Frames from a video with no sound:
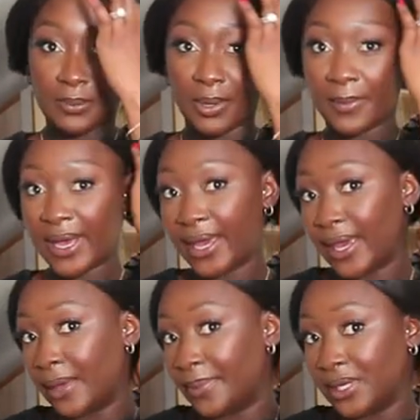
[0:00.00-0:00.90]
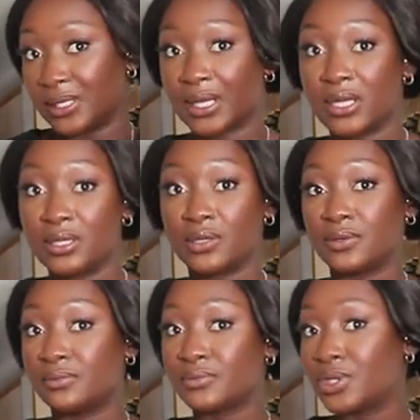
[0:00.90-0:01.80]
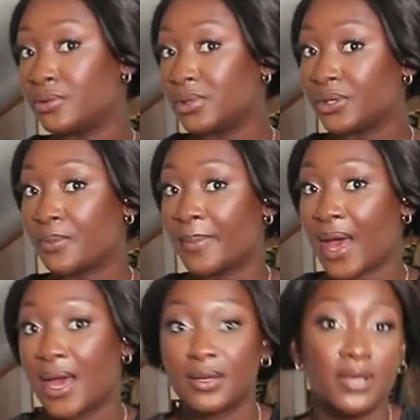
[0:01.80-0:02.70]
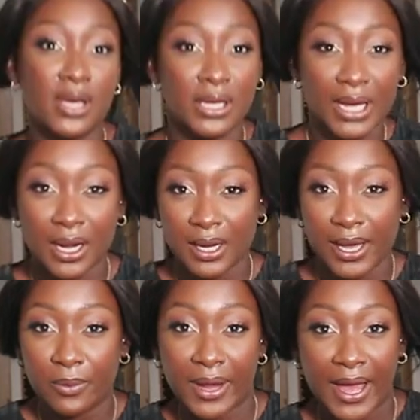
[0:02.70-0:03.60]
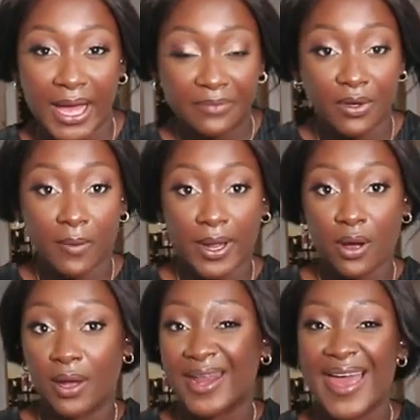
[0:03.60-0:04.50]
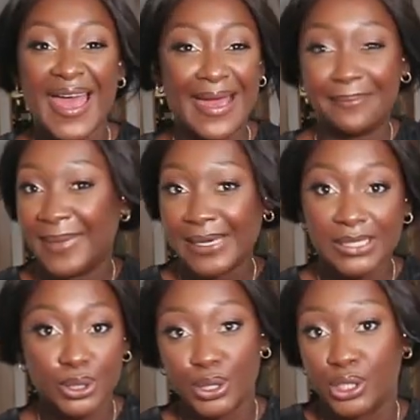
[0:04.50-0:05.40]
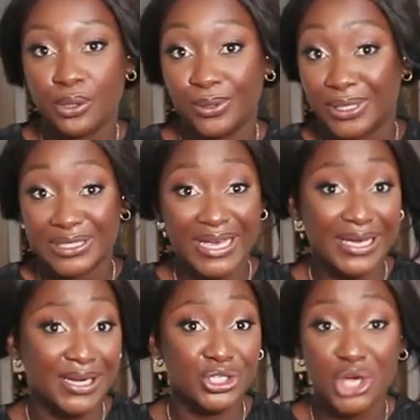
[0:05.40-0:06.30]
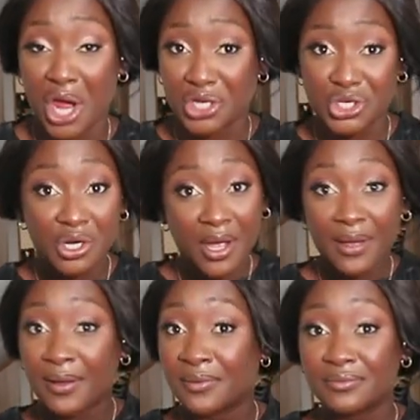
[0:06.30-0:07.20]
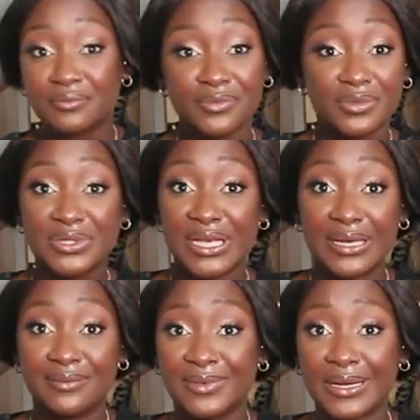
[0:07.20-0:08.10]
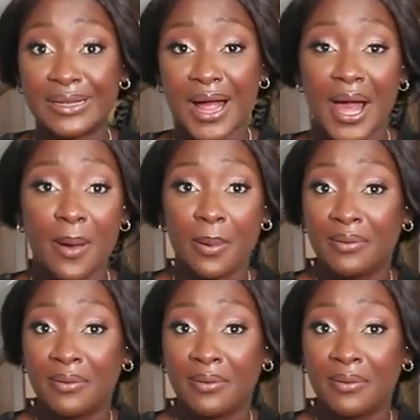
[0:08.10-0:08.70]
put my hair up in like a little cute little bun kind of like what I have going on and make it look cute you could take it to church see the club